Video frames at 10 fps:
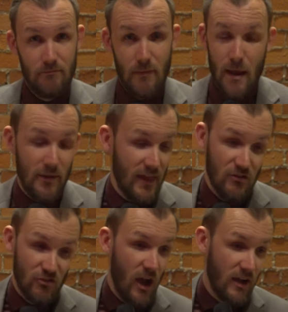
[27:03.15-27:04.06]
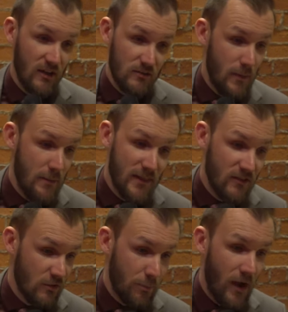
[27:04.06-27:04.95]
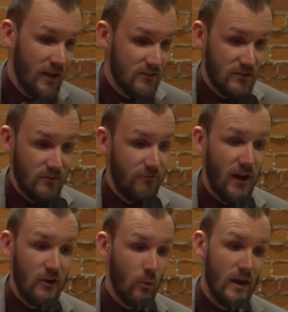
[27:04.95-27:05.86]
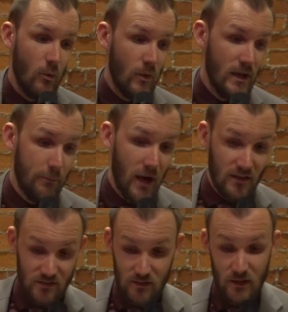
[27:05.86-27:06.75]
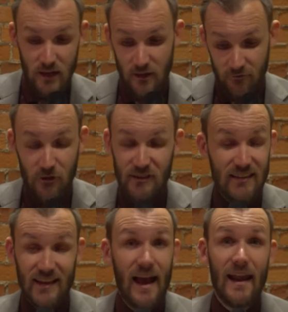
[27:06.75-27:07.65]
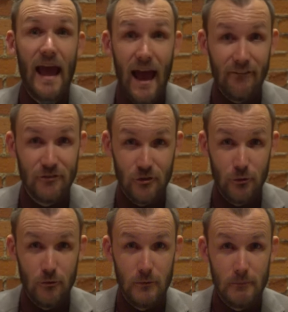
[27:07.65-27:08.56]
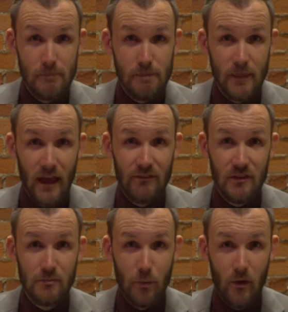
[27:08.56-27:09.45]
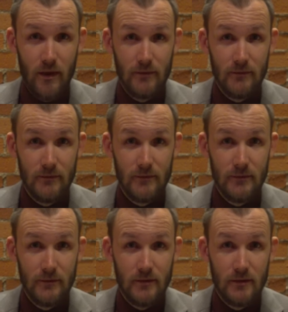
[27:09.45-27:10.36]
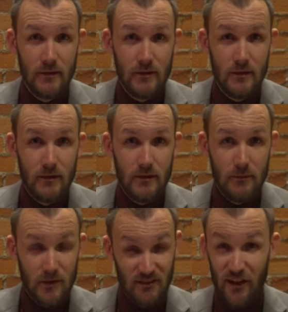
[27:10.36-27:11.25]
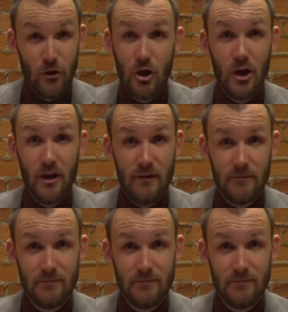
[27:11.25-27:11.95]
Maybe they shock us, maybe they surprise us and find a way to win in Boston. Feels like they kind of have to at this point because they're good.